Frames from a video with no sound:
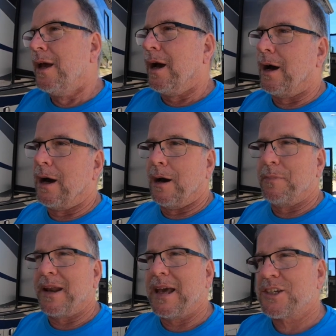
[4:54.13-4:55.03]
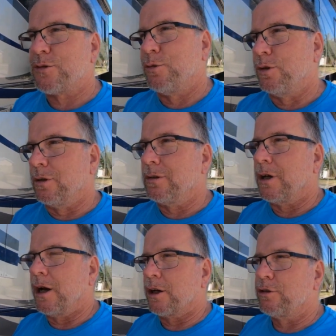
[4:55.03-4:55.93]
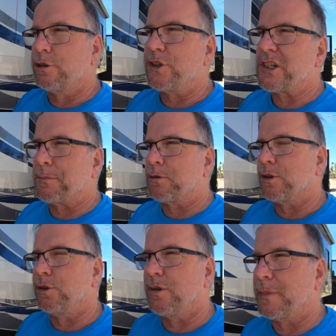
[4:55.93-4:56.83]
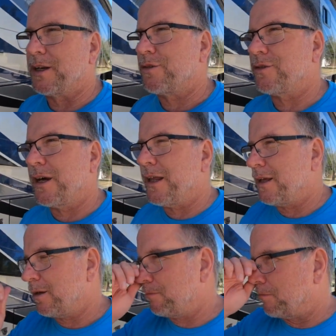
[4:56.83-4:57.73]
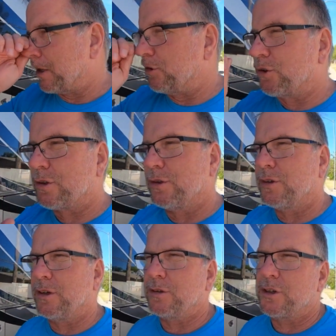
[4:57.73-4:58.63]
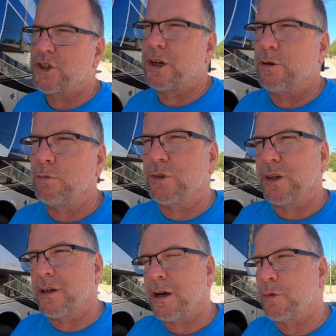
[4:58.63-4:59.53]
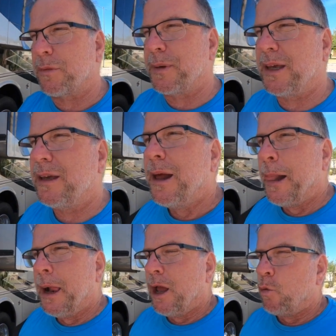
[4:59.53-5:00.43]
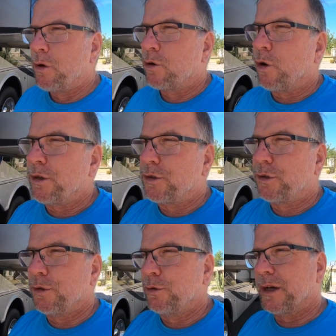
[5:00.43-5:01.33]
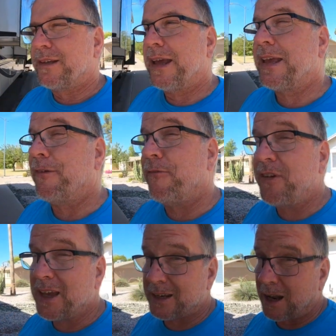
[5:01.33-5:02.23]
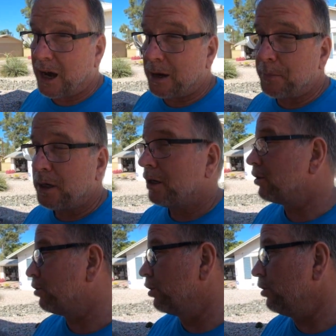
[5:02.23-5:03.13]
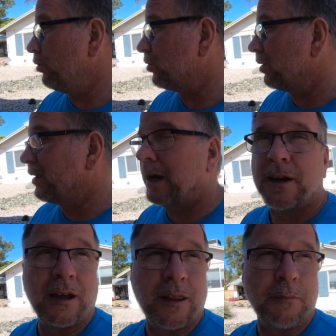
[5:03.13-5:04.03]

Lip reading: an actual cruise ship cruise in the Mediterranean. My sister Joan was going to come with me. We were going to take a Vietnam cruise down the